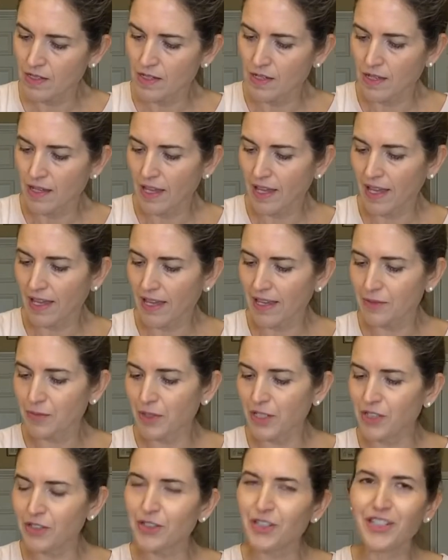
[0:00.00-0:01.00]
And
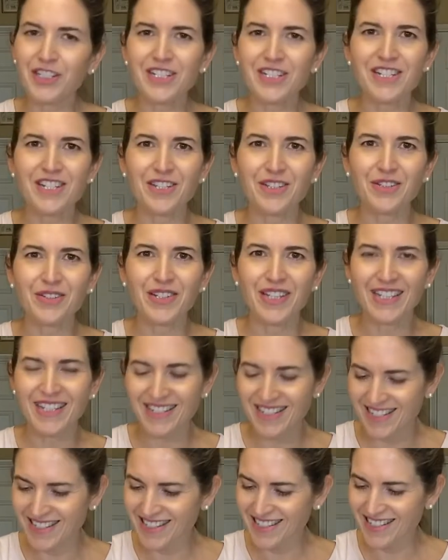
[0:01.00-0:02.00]
what you could do
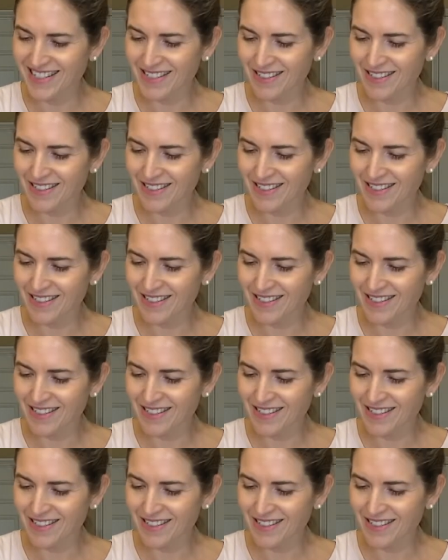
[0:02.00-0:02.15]
is